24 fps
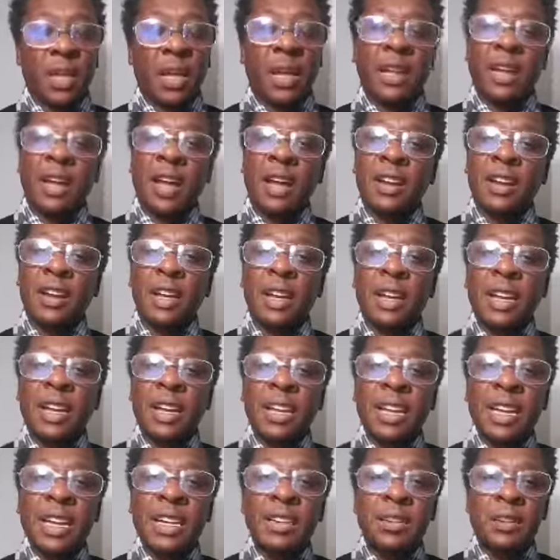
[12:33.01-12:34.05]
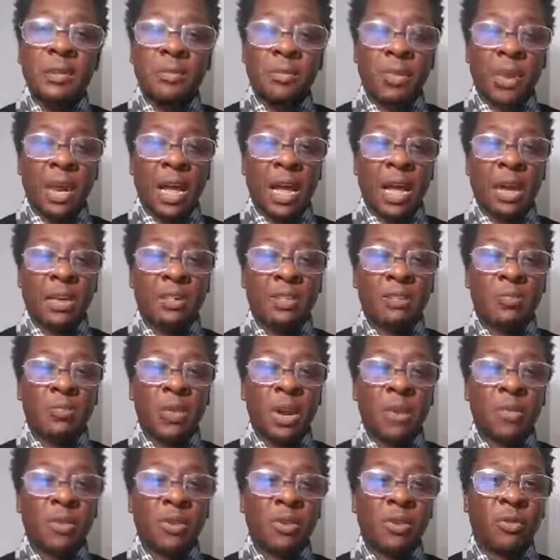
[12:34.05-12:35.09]
Now the elite blacks,
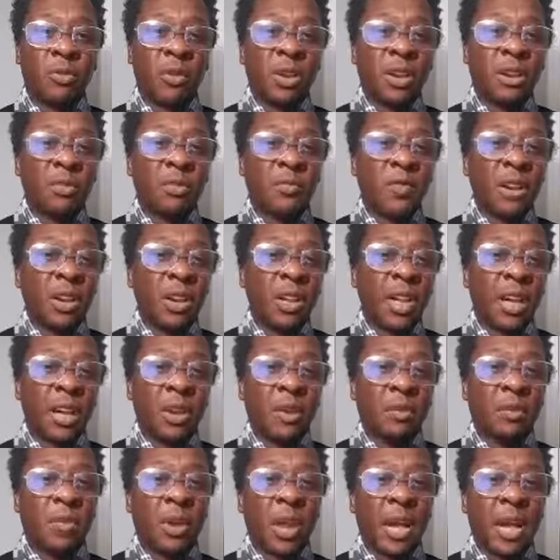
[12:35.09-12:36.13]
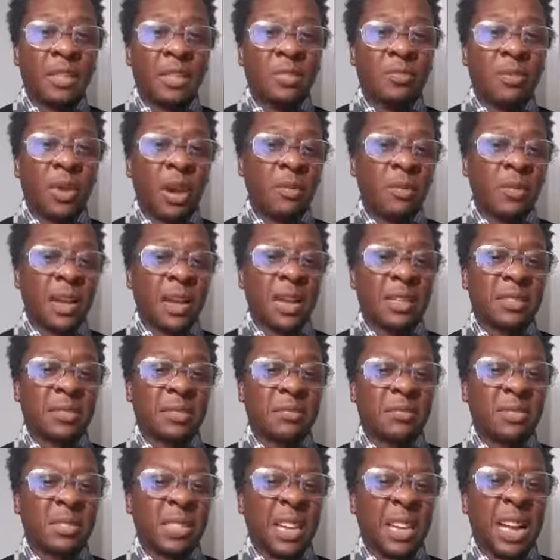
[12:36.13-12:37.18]
maybe the Greek-affiliated blacks probably got
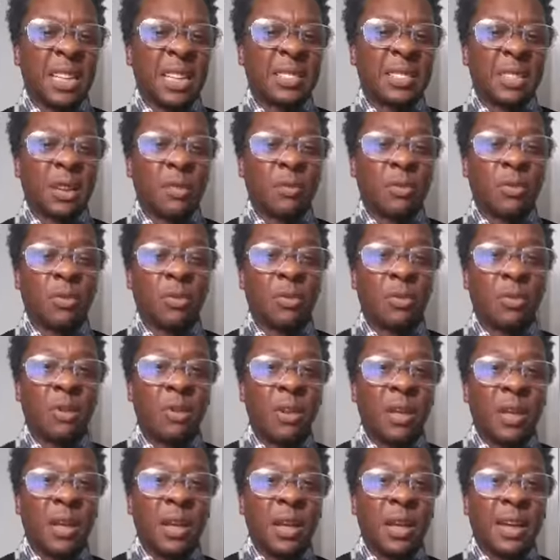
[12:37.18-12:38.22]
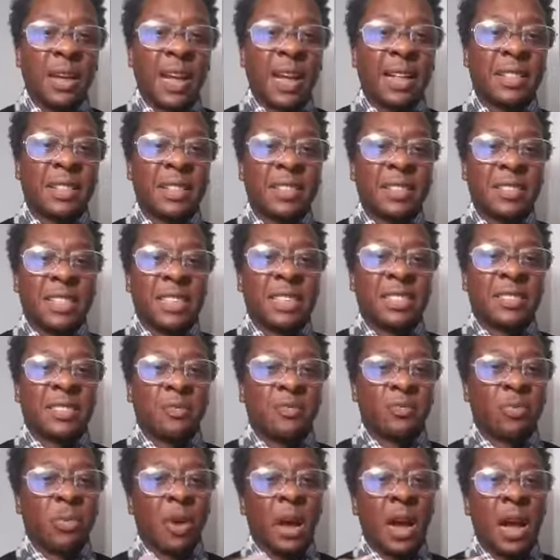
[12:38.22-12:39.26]
some, got something or got this sense
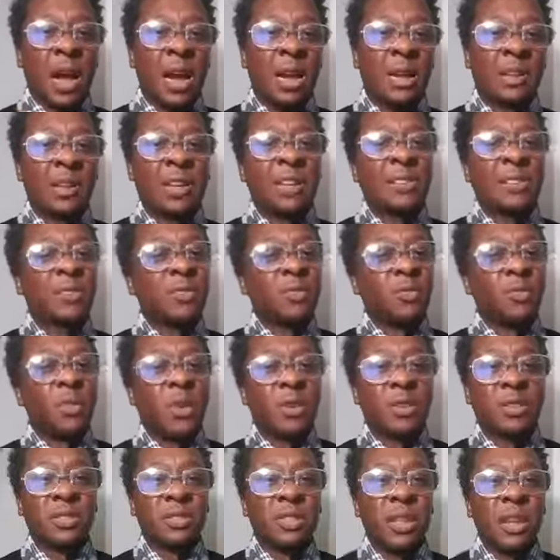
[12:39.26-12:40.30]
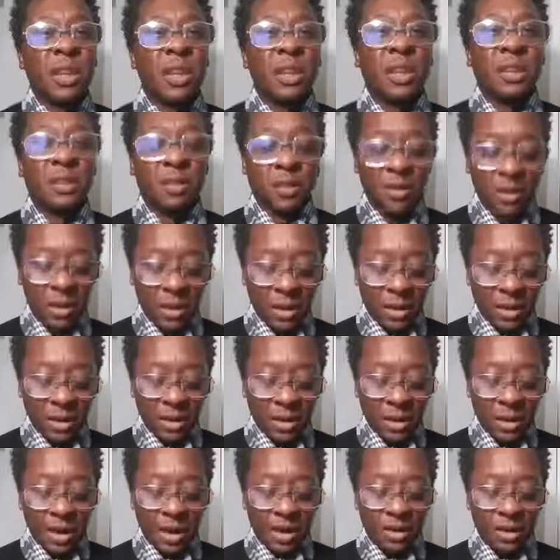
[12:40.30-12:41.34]
of pride. It's the weirdest thing.
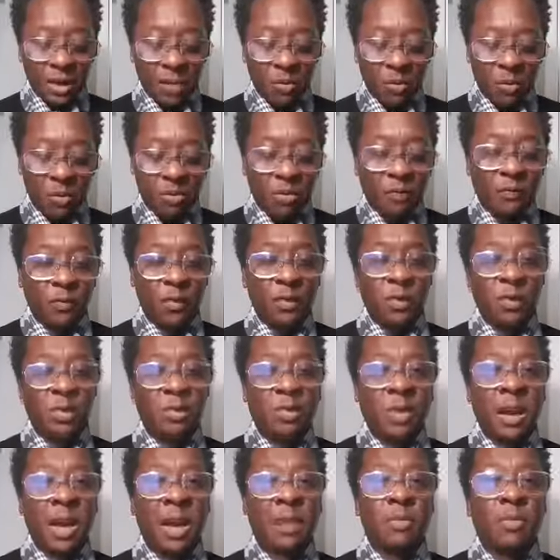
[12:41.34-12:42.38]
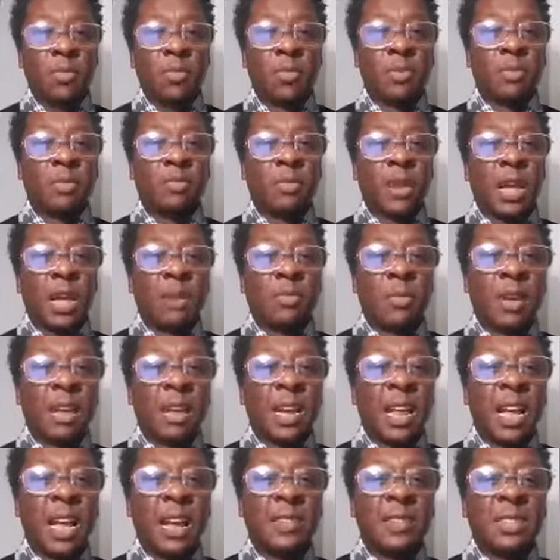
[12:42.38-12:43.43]
They, had, they wanted to force black boys and black men to
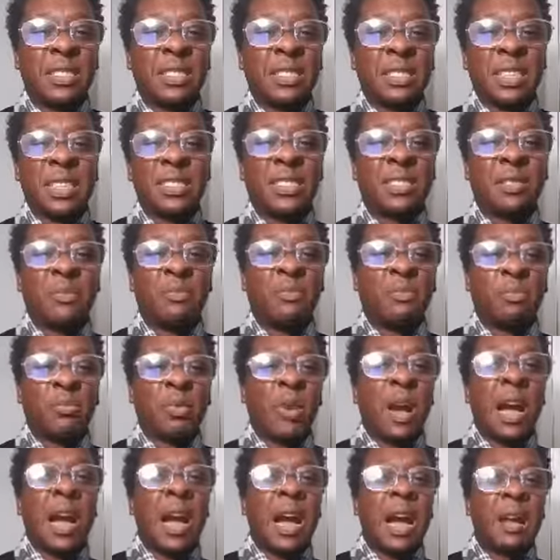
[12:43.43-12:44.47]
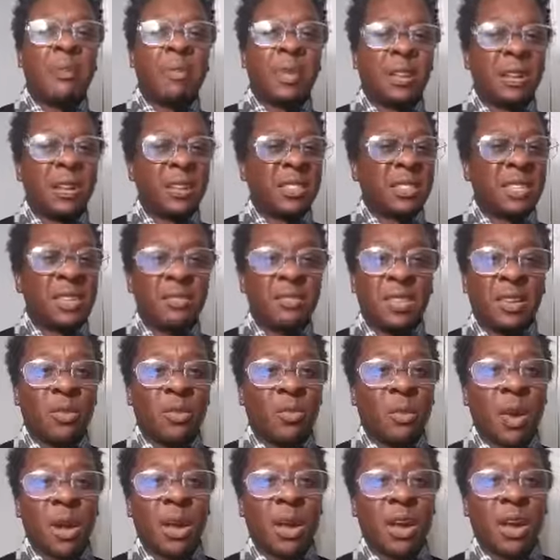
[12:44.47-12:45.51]
have this sense of pride because he was in the
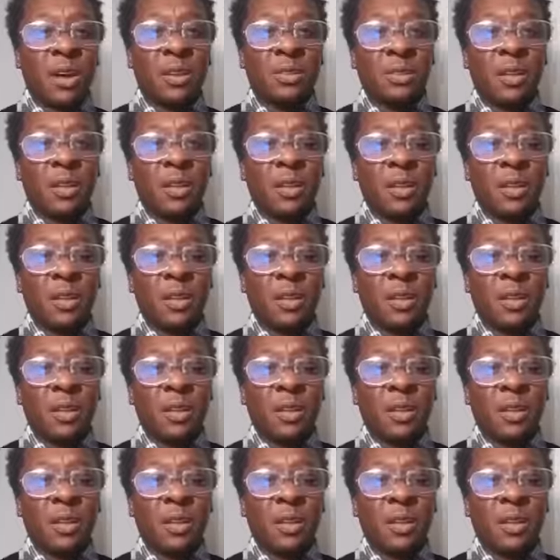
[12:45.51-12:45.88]
White House.